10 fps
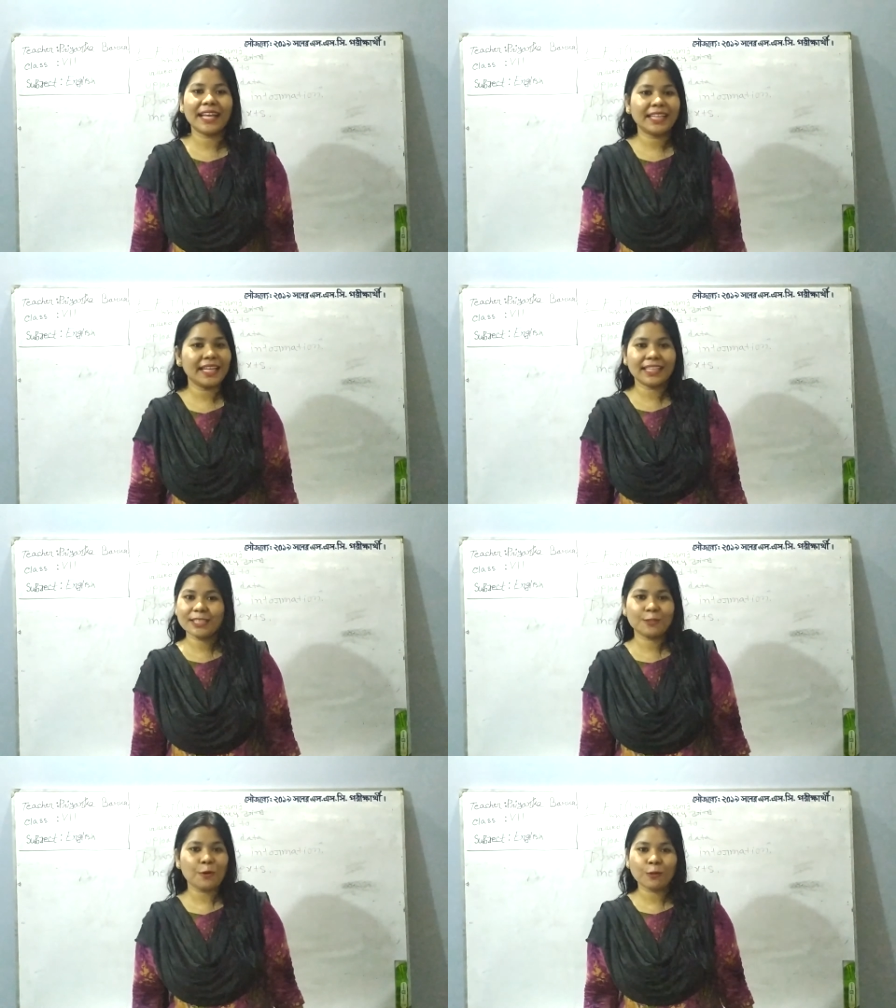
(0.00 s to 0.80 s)
I think
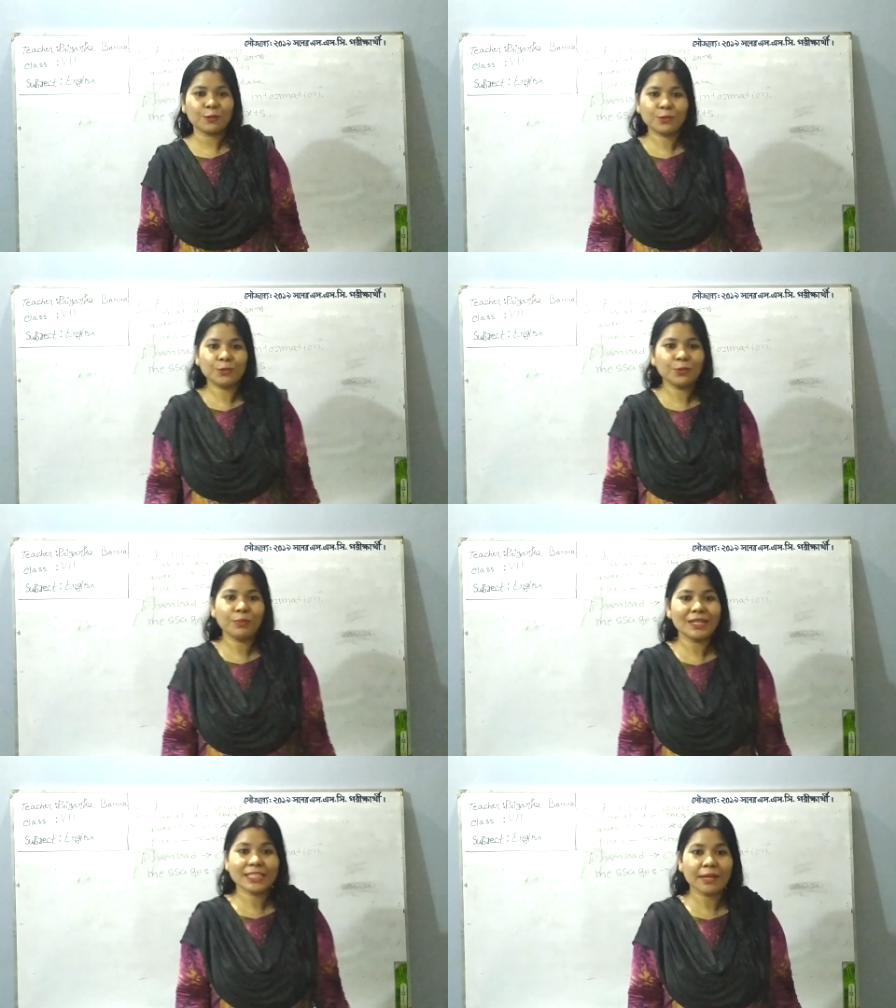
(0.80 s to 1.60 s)
that's not too
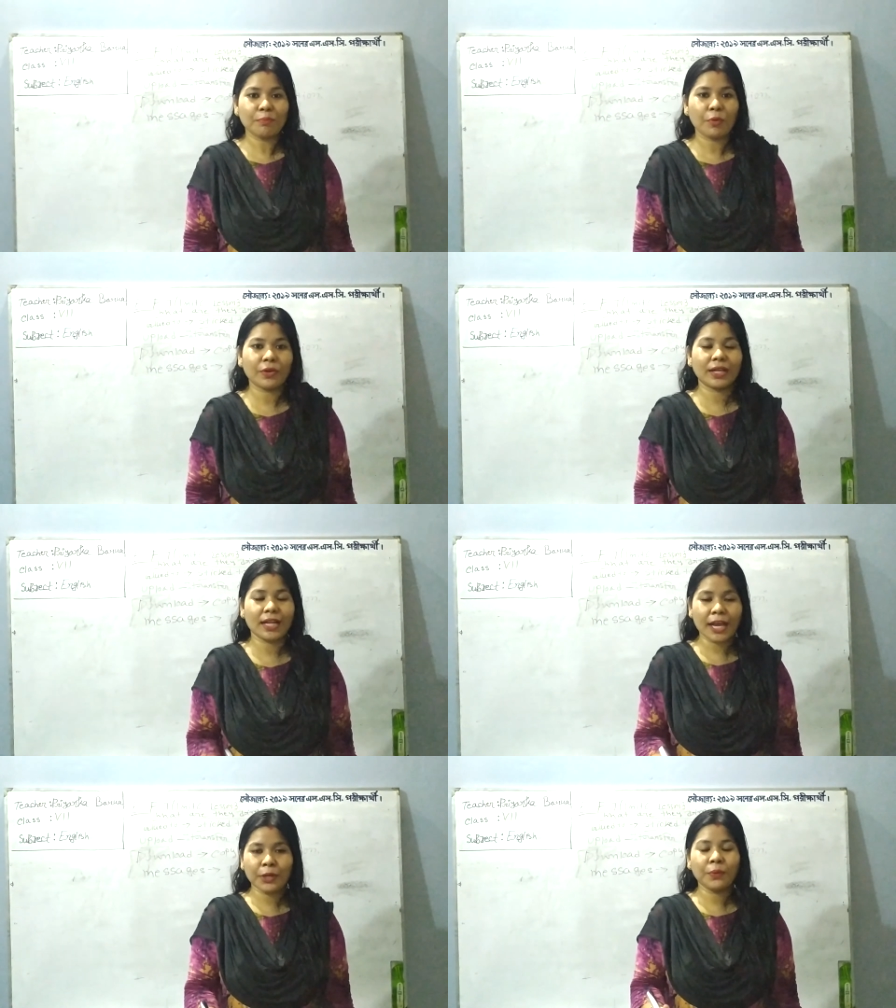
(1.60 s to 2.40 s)
much
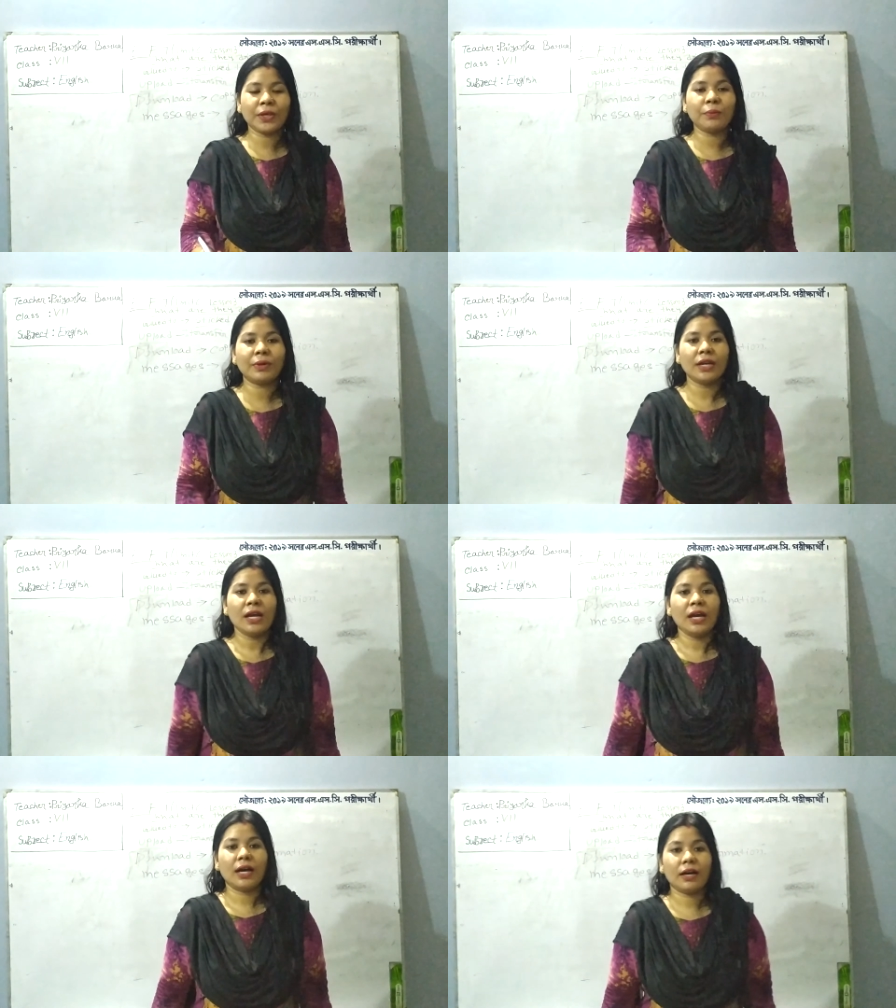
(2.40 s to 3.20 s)
important. I know you are
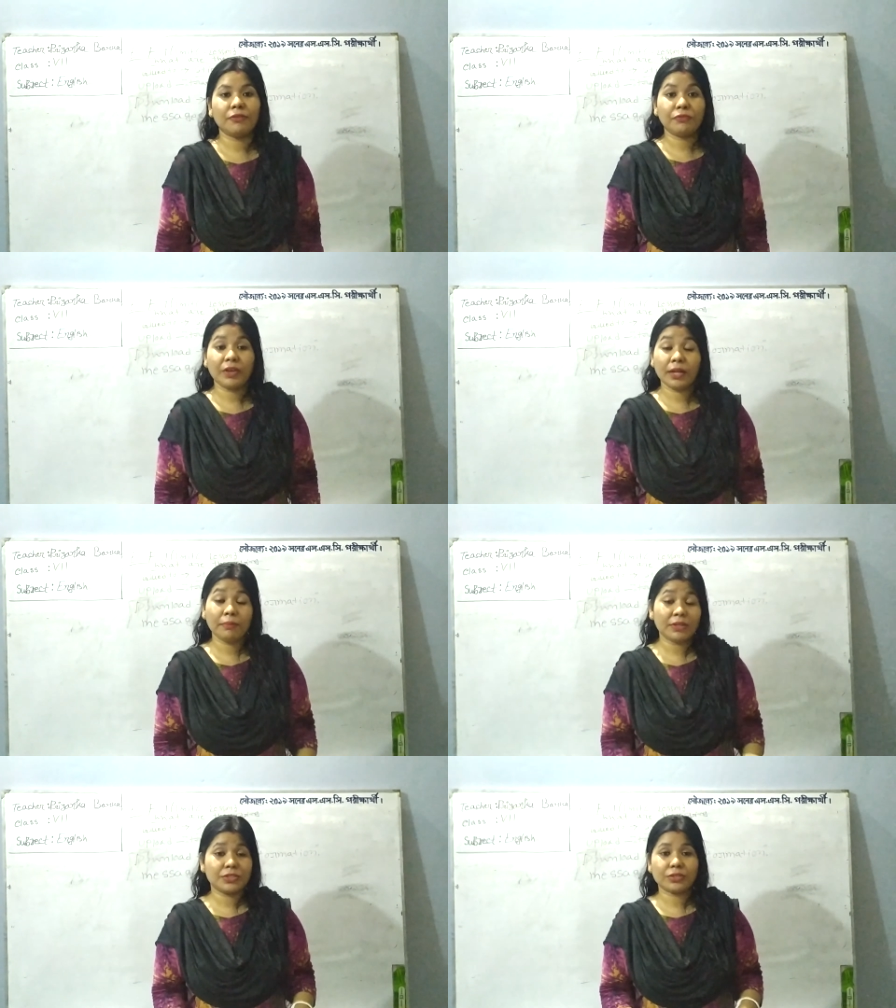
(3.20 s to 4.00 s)
very
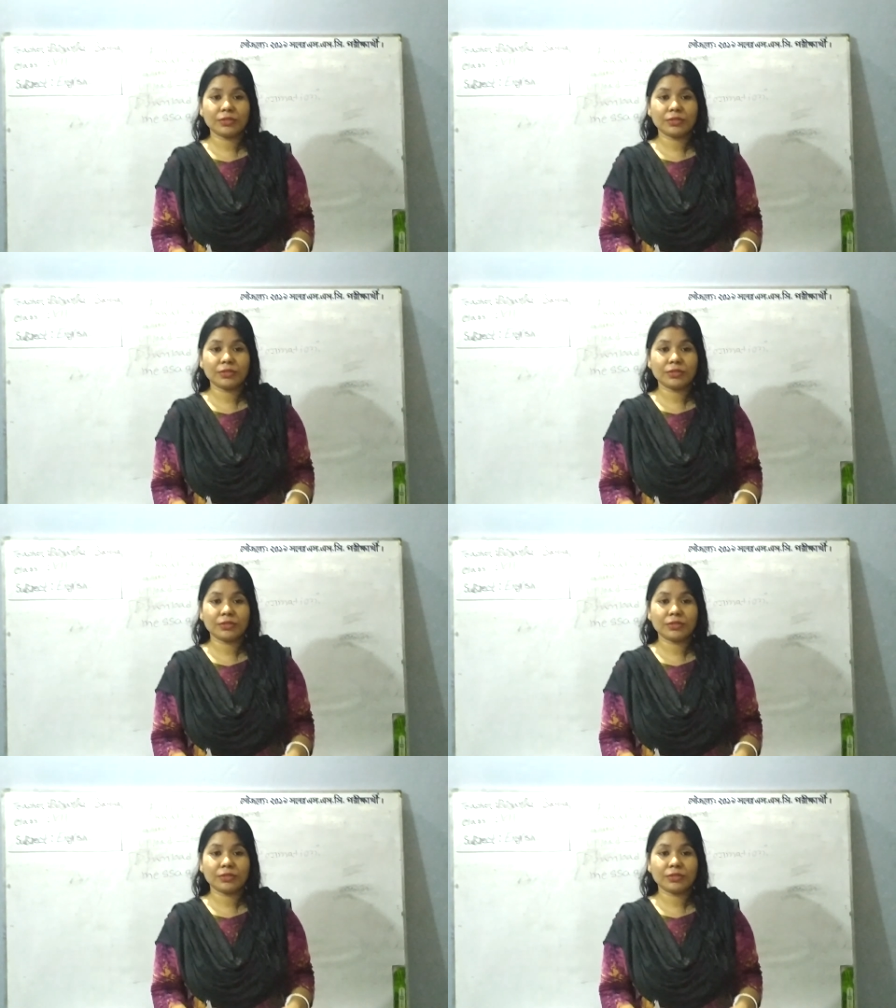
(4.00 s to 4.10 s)
much